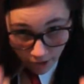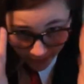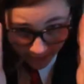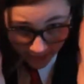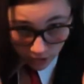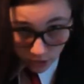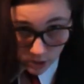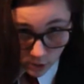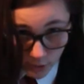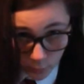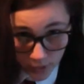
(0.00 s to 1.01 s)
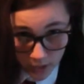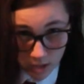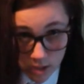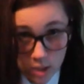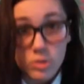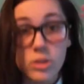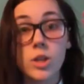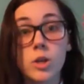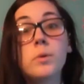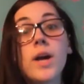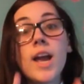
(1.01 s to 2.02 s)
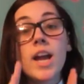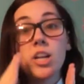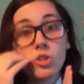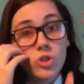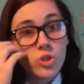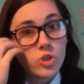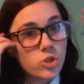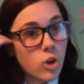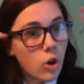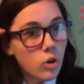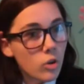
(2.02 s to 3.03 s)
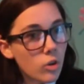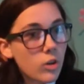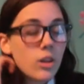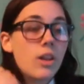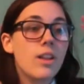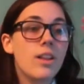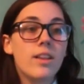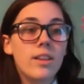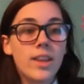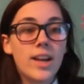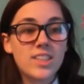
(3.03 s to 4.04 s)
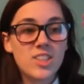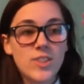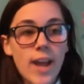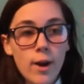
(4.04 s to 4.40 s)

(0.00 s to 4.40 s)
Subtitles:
Like, they literally went on YouTube and stole that